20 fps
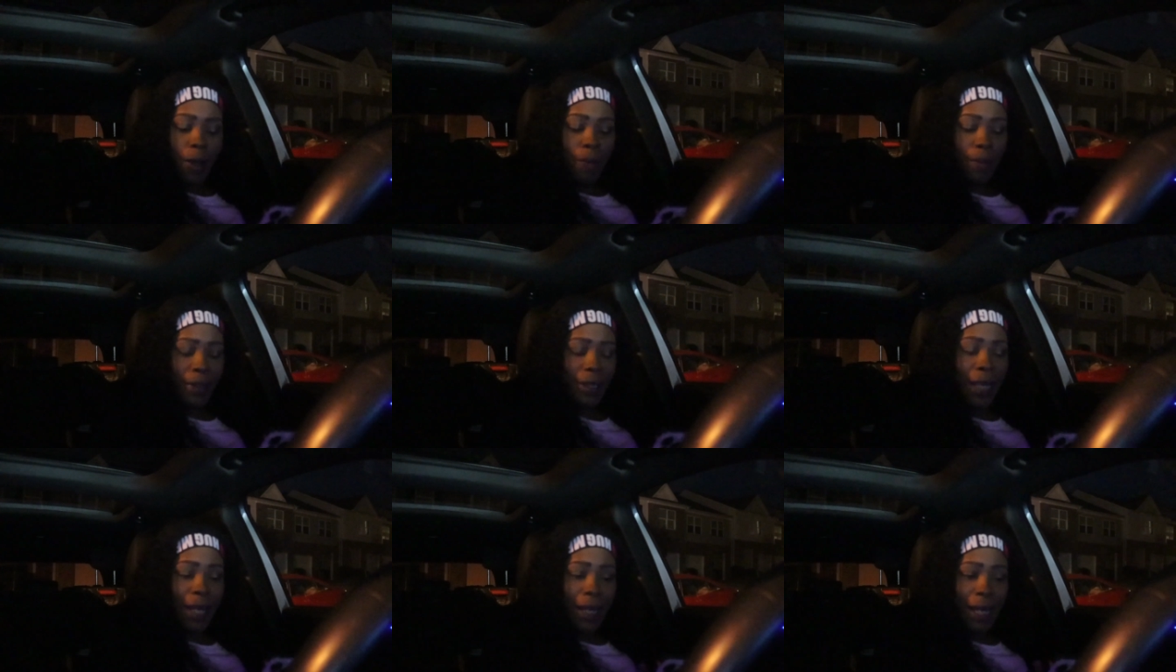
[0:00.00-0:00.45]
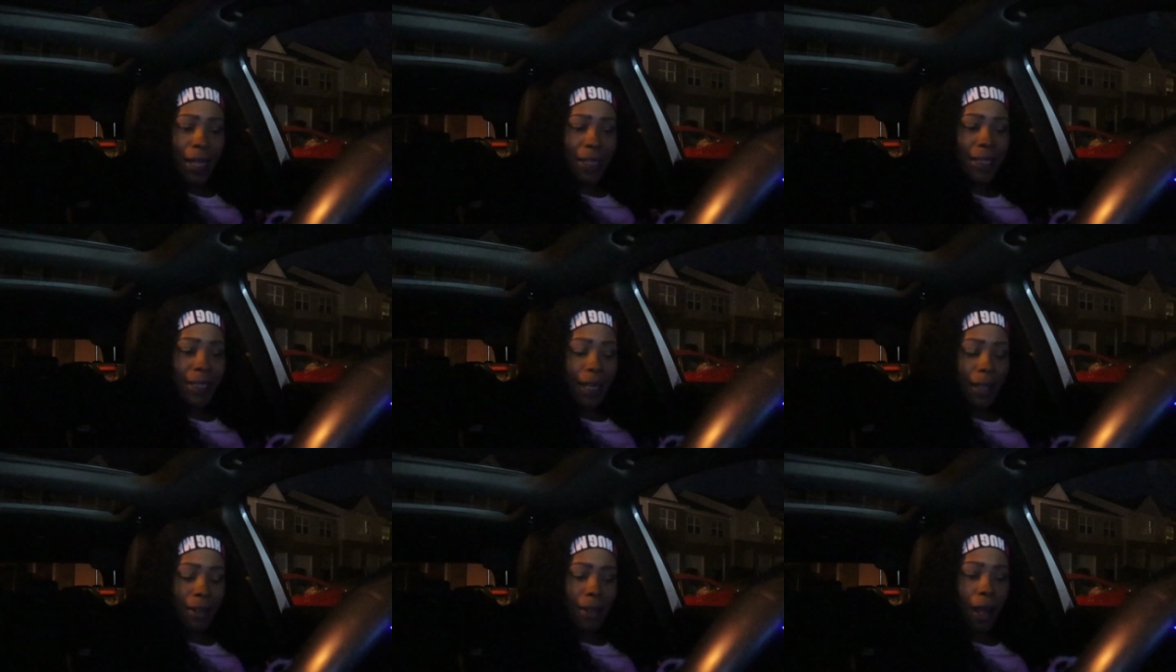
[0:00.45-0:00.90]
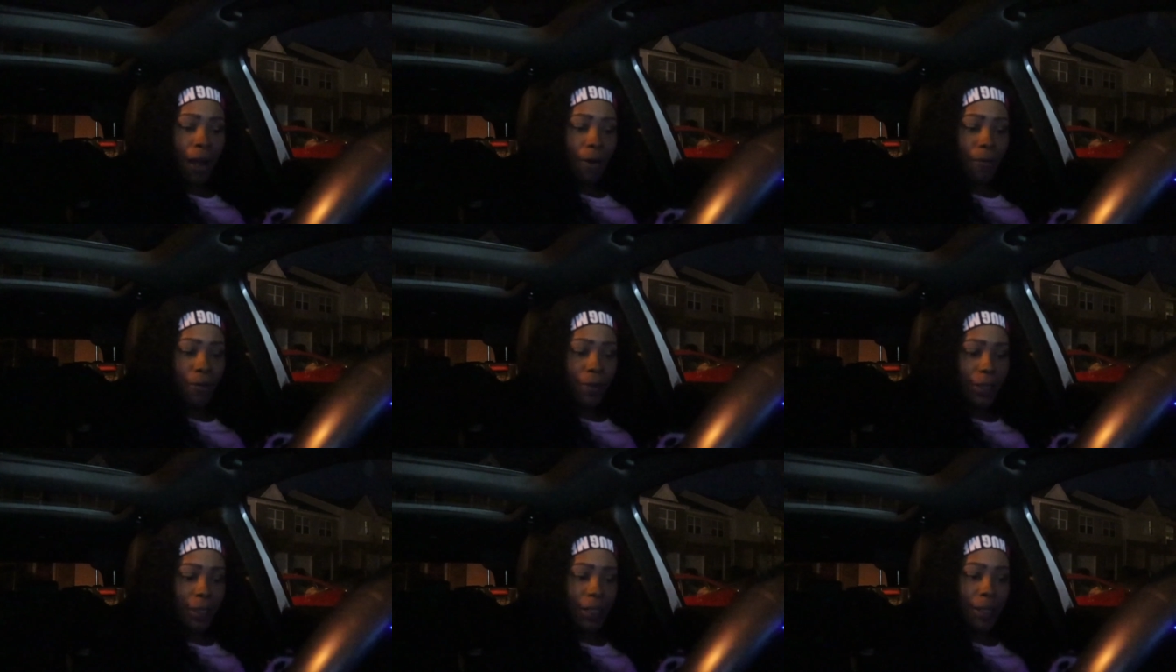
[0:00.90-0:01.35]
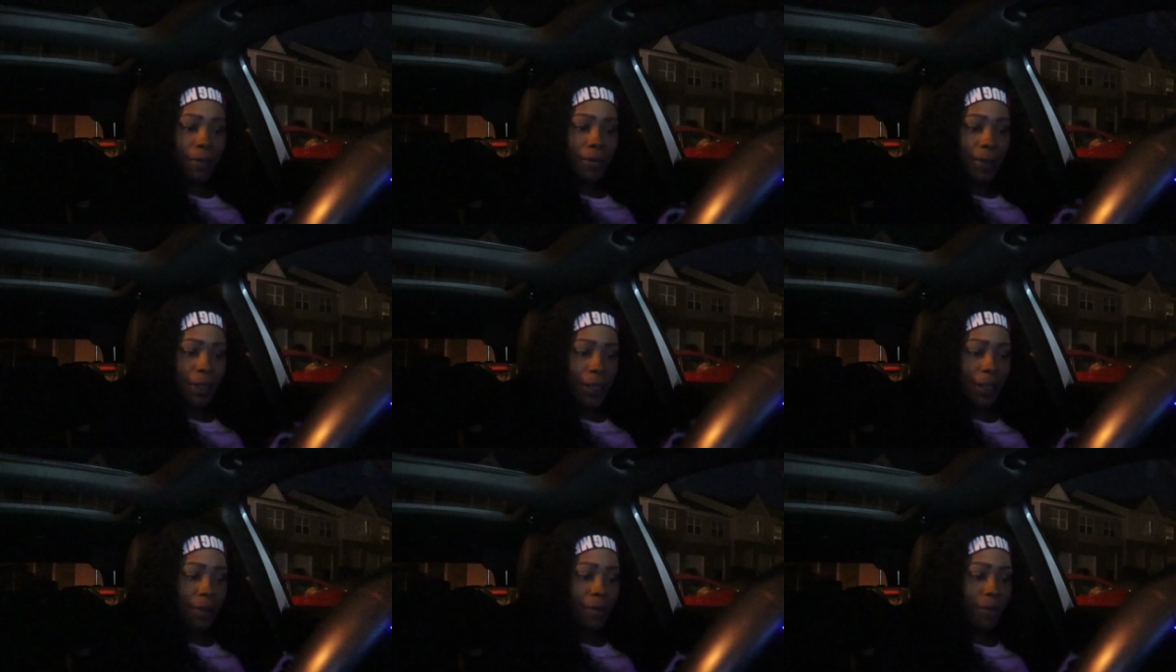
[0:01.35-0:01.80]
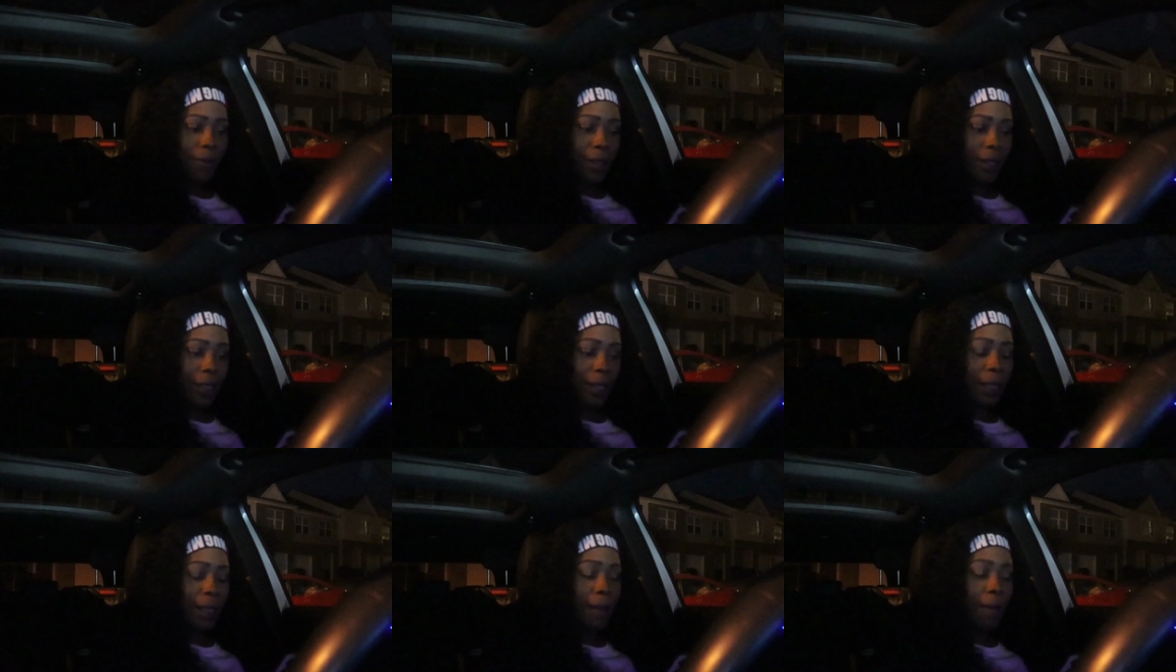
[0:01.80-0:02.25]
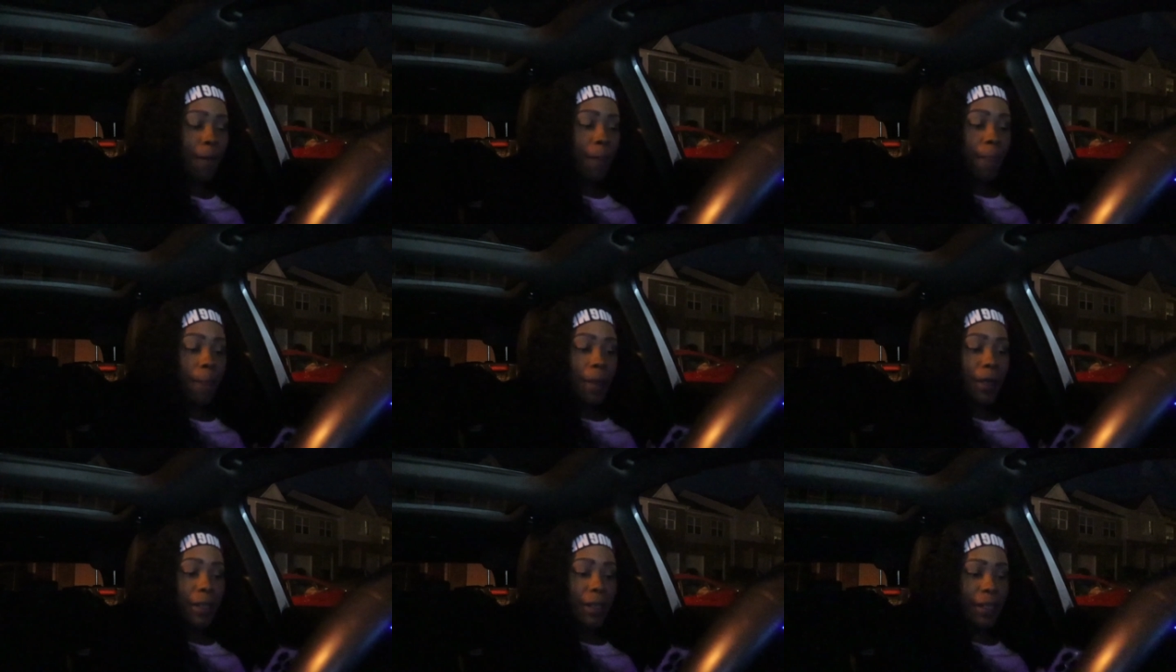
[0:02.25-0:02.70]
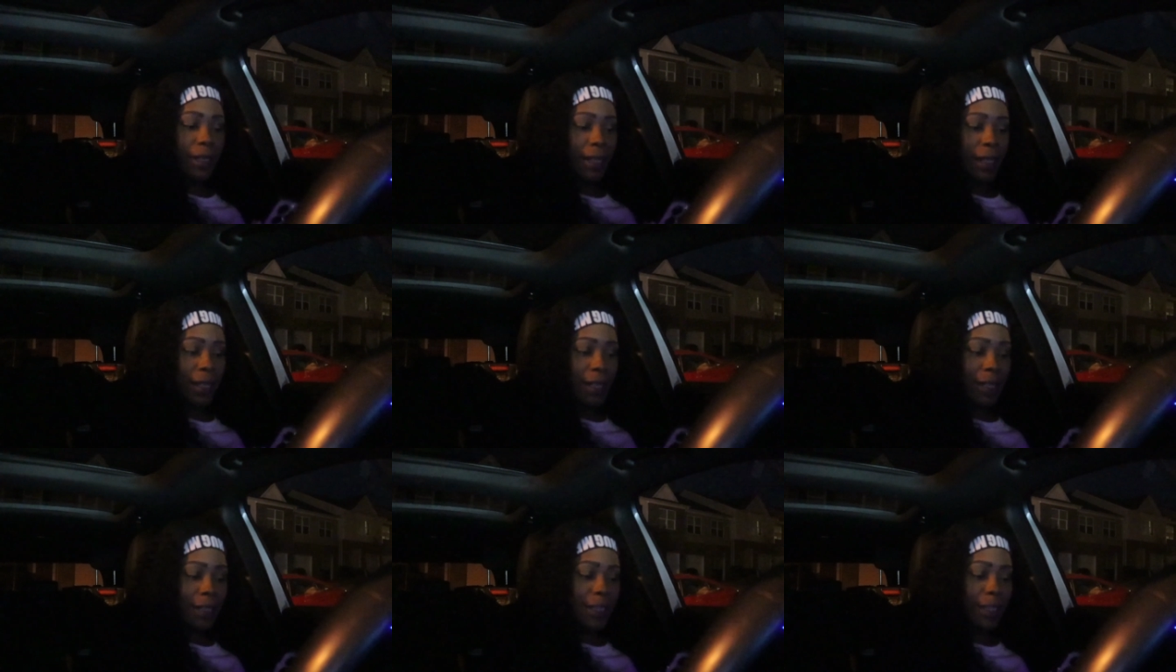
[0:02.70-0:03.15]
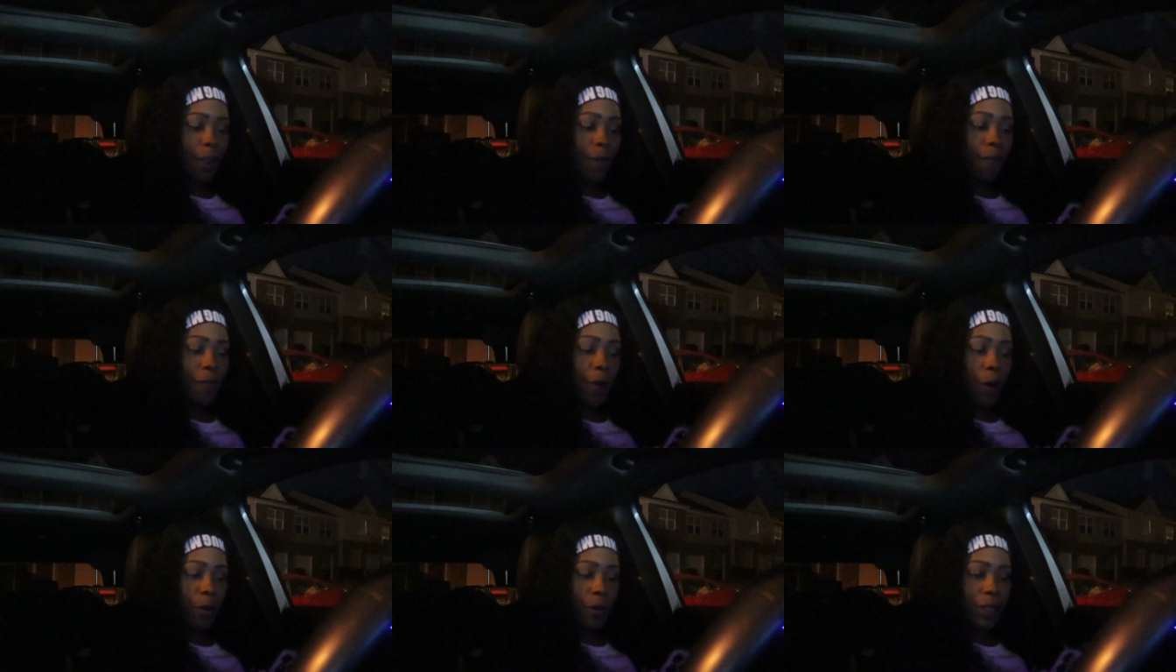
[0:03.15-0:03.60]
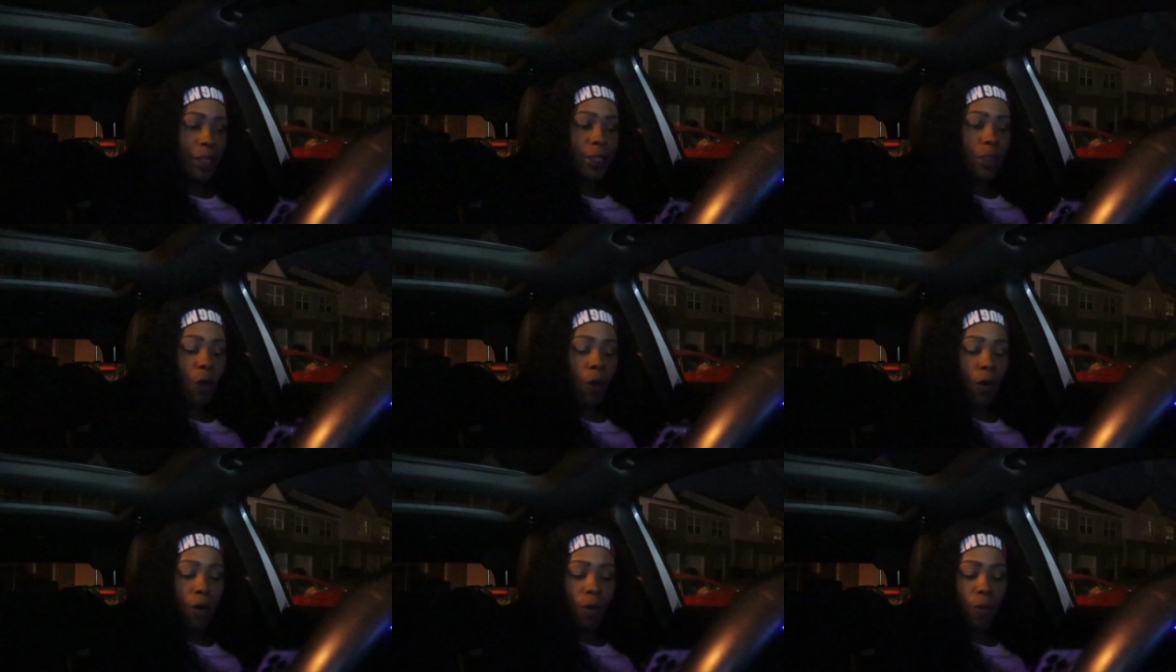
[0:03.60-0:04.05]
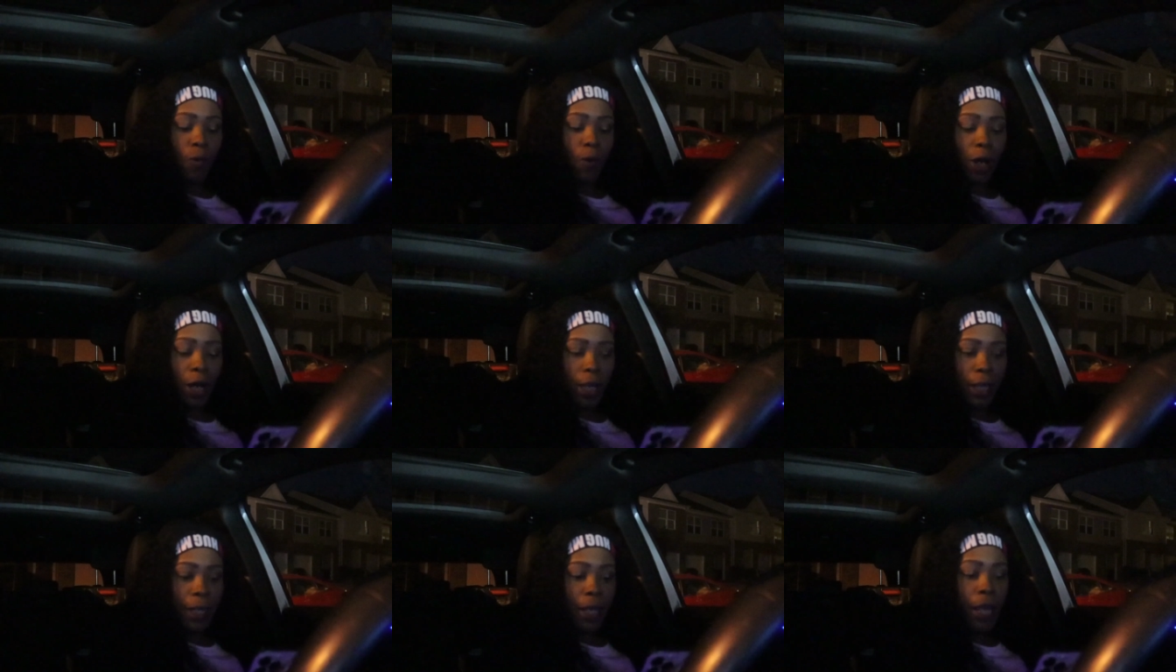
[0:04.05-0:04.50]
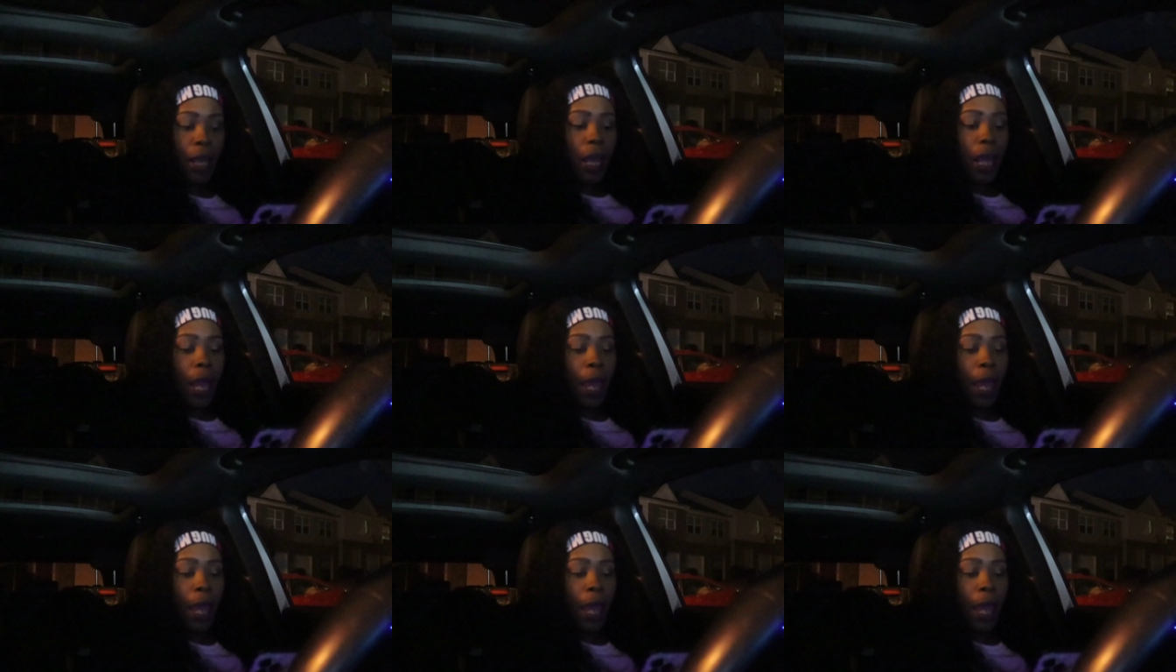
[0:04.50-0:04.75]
But like I said, y'all really, really, really need to focus on one.